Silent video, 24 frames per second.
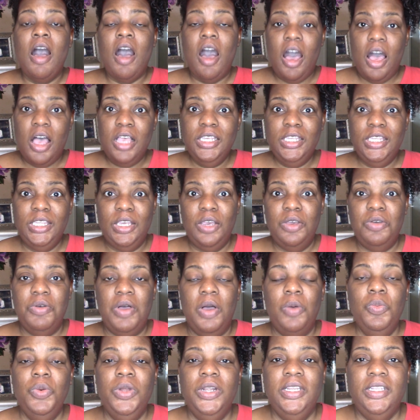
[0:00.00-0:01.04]
Also,
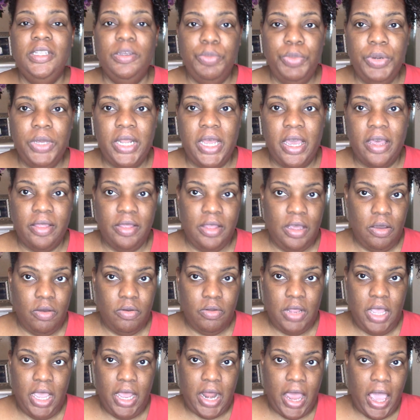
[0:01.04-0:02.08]
I wanted to put out there
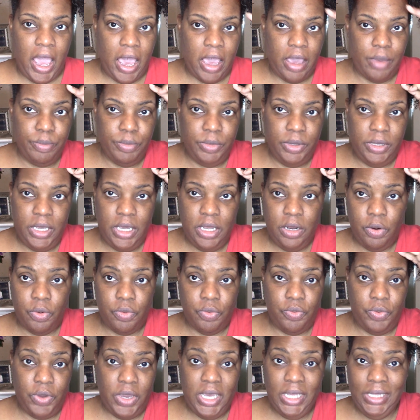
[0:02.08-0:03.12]
that I did a
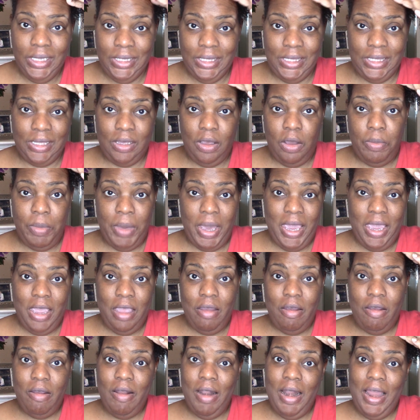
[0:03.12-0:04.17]
rinse on my
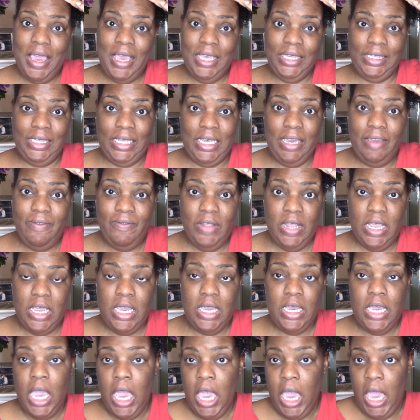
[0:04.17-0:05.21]
hair last
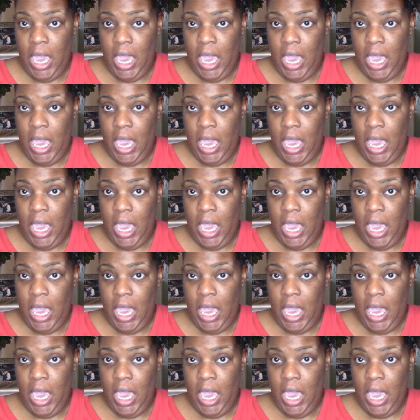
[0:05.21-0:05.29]
evening,